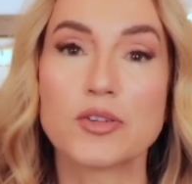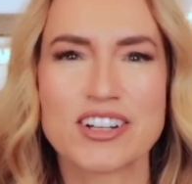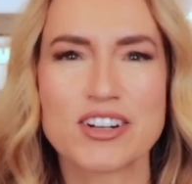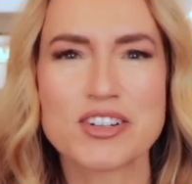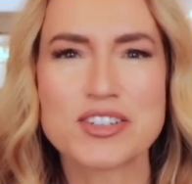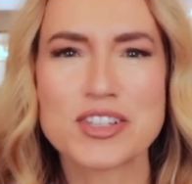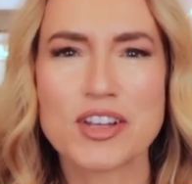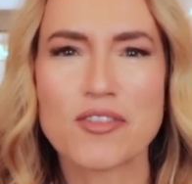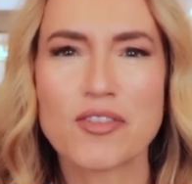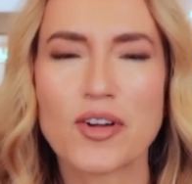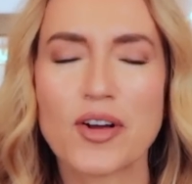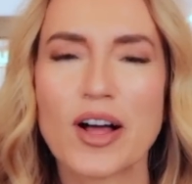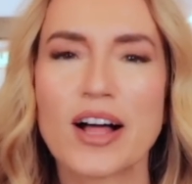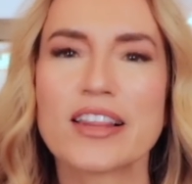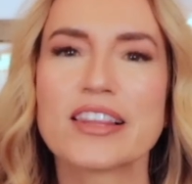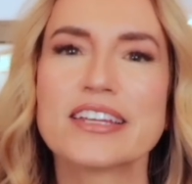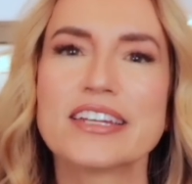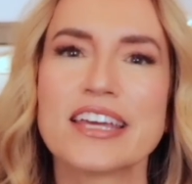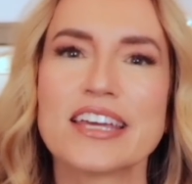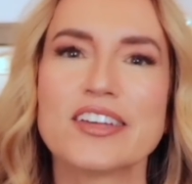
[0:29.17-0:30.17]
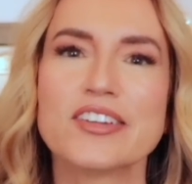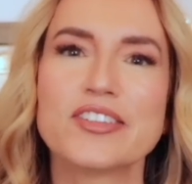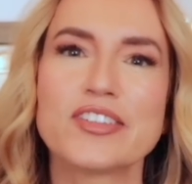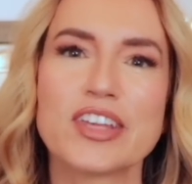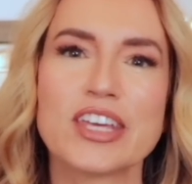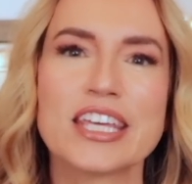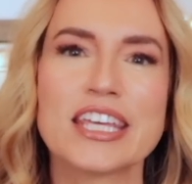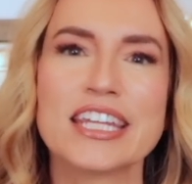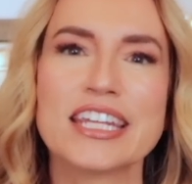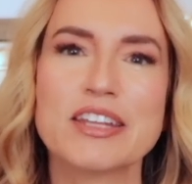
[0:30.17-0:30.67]
There are several holidays
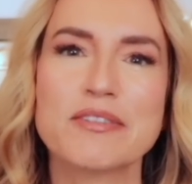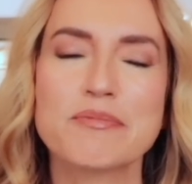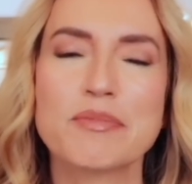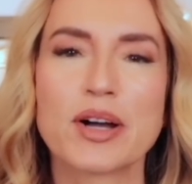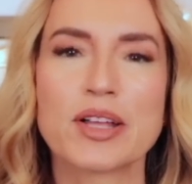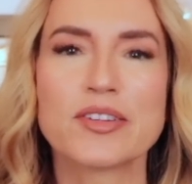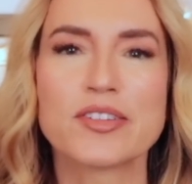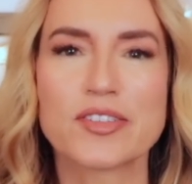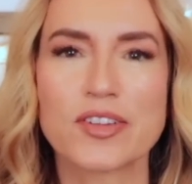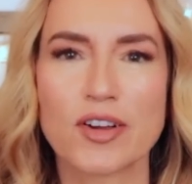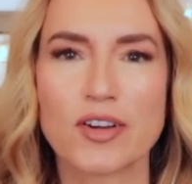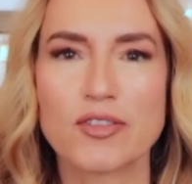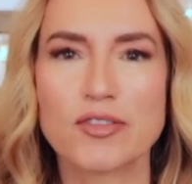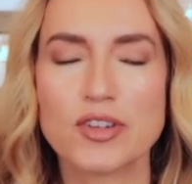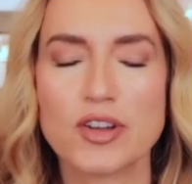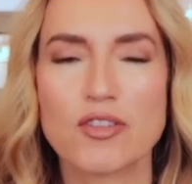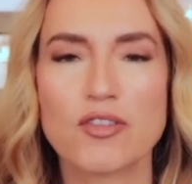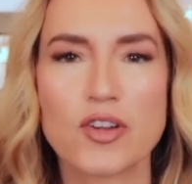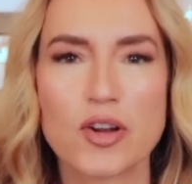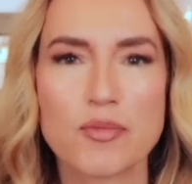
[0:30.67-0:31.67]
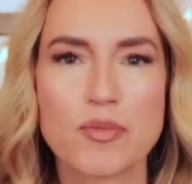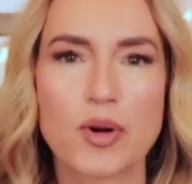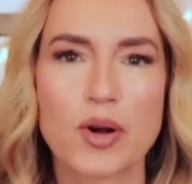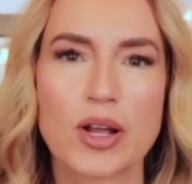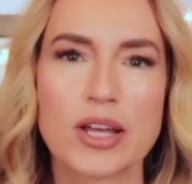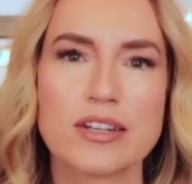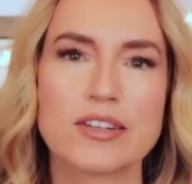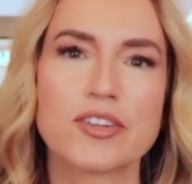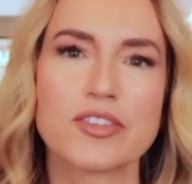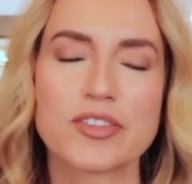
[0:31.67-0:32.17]
in the months of November
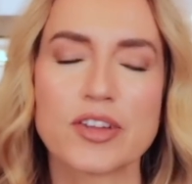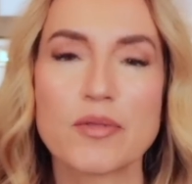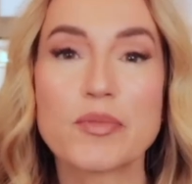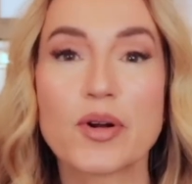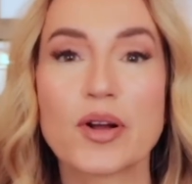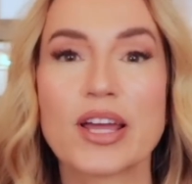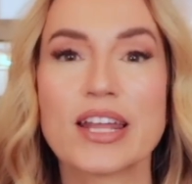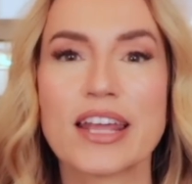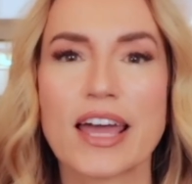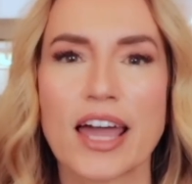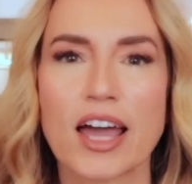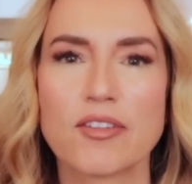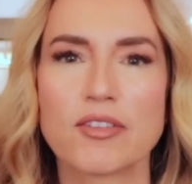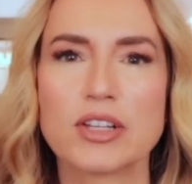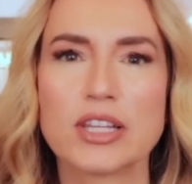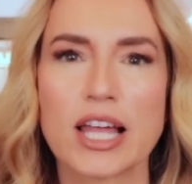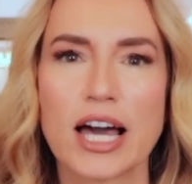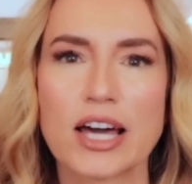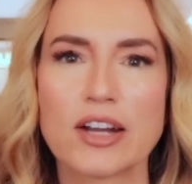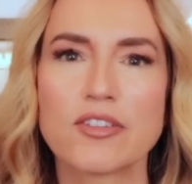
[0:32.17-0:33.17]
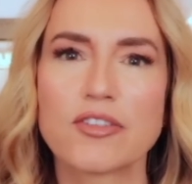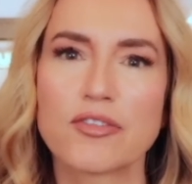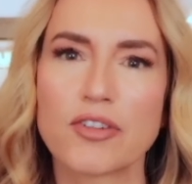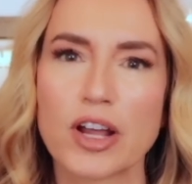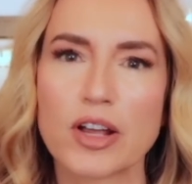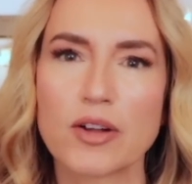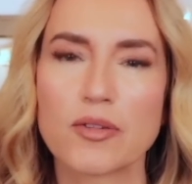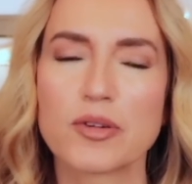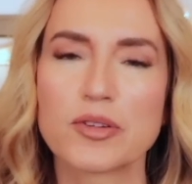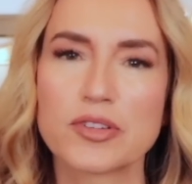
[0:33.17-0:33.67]
and December, and I have a lot of
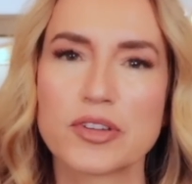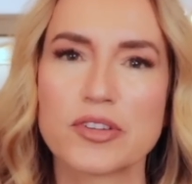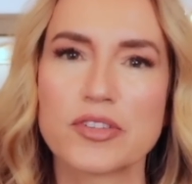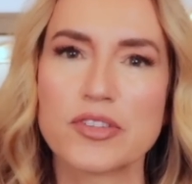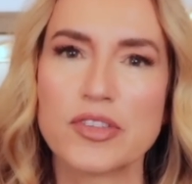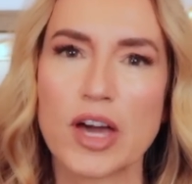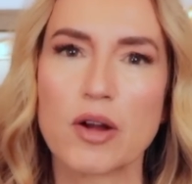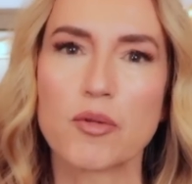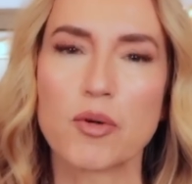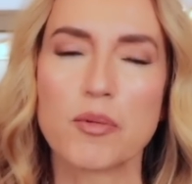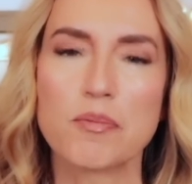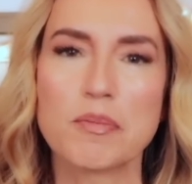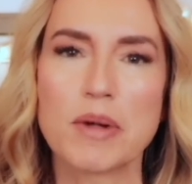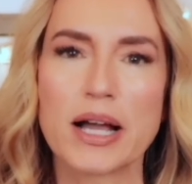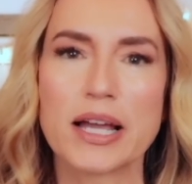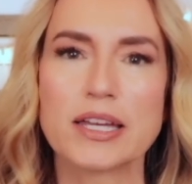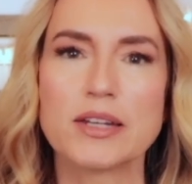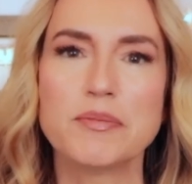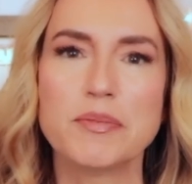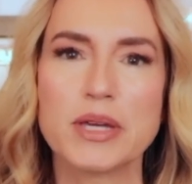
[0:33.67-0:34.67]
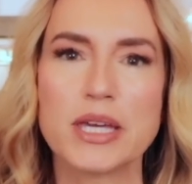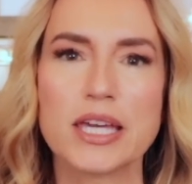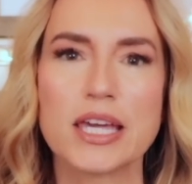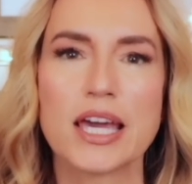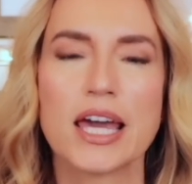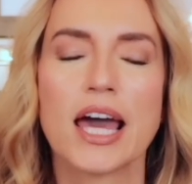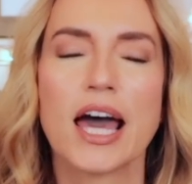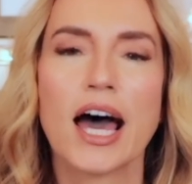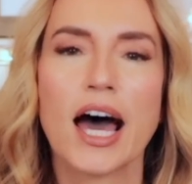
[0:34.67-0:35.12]
fragrances that remind me